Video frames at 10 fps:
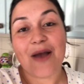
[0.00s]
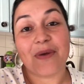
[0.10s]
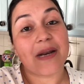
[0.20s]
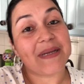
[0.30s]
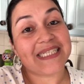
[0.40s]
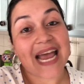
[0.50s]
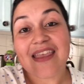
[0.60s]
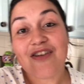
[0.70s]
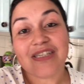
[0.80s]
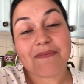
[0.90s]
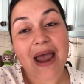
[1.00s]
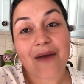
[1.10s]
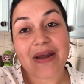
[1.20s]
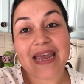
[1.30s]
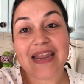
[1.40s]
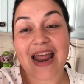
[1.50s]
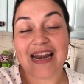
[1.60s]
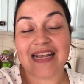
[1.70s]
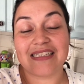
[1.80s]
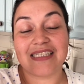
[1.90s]
We're gonna be 10 years married, and
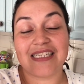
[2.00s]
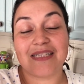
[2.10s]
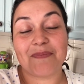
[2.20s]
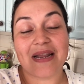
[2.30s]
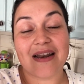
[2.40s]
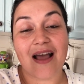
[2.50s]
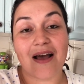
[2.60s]
it has just been